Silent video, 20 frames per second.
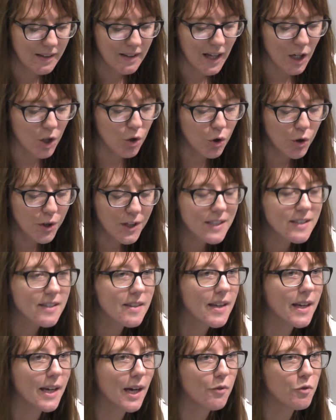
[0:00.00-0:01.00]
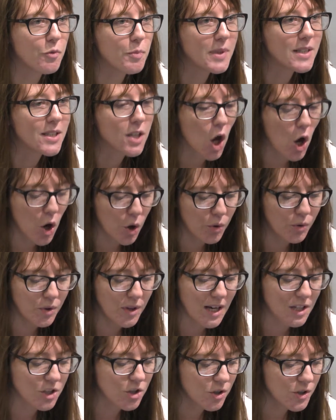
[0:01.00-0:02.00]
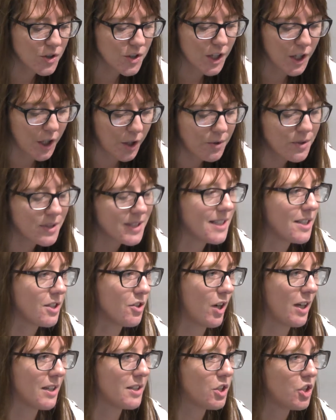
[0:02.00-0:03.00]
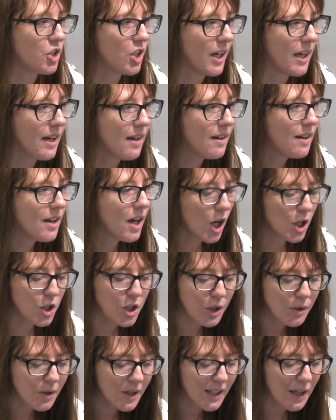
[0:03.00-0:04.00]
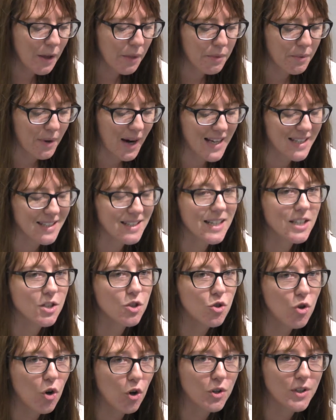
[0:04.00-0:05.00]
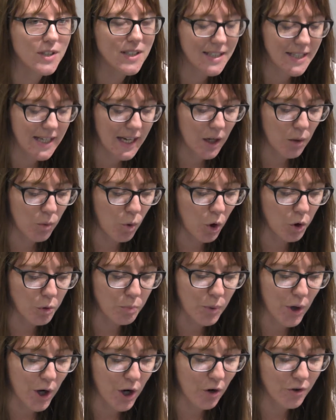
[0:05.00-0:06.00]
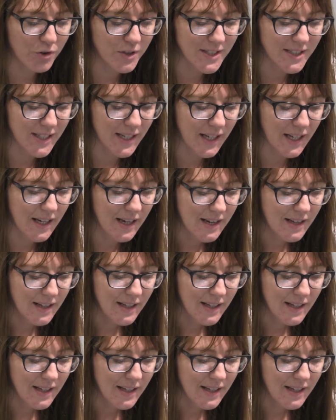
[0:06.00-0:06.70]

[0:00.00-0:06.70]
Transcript: According to the government's own national security strategy, a nuclear threat is not a Tier 1 priority.